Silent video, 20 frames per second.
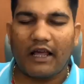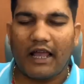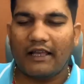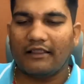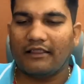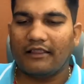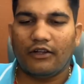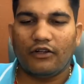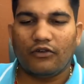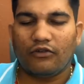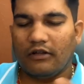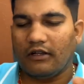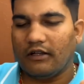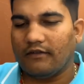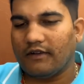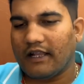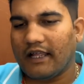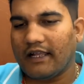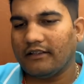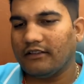die than to
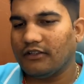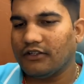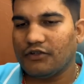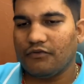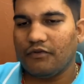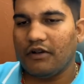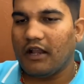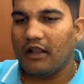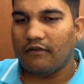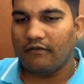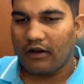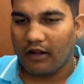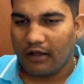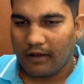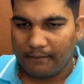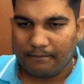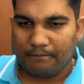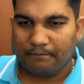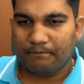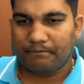live like this will never
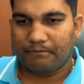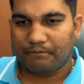come.